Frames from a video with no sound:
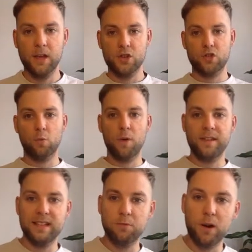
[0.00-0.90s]
So what
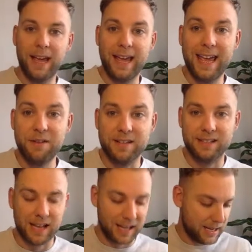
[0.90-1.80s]
this one here is
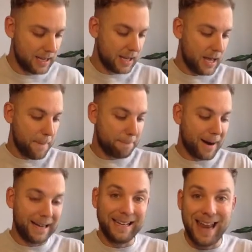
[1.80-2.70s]
saying,
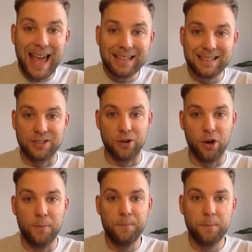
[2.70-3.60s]
my next
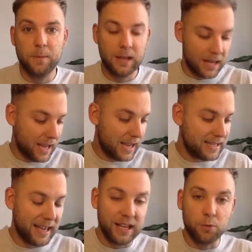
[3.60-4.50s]
term is
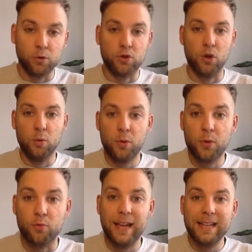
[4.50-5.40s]
equal to
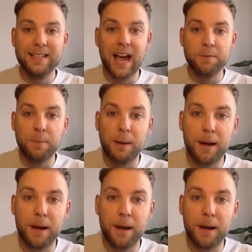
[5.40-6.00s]
3 times by my